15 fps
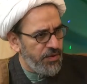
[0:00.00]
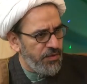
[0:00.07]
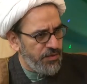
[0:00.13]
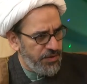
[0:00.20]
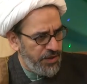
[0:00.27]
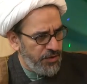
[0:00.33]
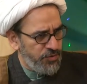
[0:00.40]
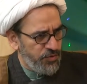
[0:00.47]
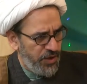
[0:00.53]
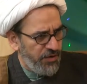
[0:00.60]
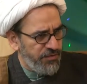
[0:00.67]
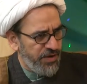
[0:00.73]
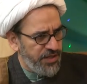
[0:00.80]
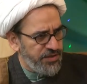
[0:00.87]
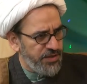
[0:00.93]
That du'a
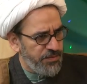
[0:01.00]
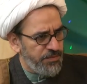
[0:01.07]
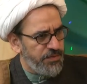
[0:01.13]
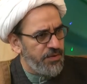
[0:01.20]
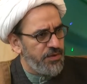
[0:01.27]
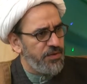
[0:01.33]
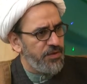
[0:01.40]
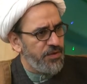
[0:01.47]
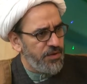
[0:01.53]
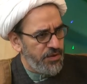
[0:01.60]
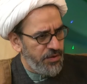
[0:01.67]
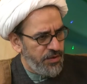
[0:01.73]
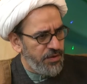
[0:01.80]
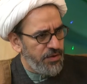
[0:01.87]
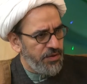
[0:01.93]
of Rajab.
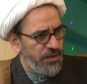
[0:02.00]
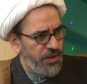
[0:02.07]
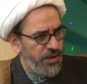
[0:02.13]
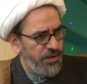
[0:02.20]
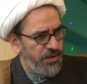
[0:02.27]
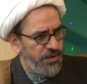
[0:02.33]
Yeah.